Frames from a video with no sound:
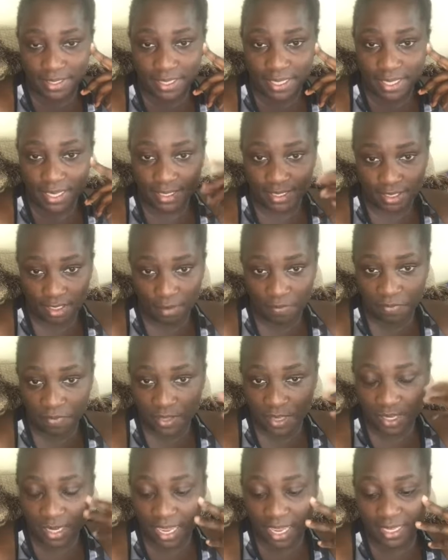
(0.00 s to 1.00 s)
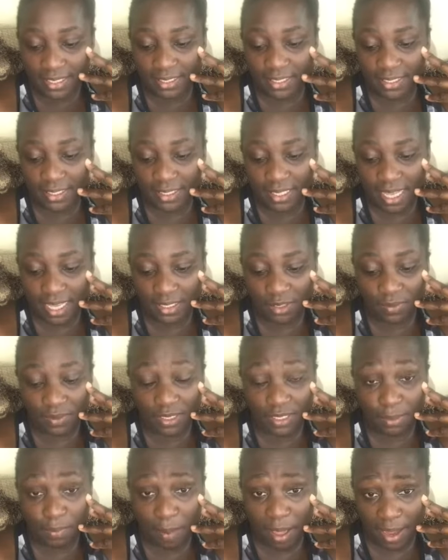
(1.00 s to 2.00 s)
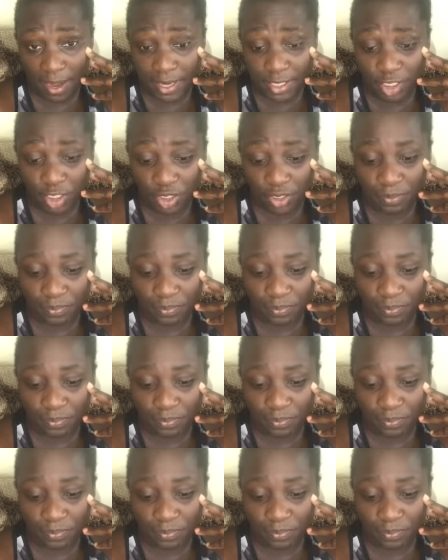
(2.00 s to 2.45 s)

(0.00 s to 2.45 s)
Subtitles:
something light. He starts with Spanish.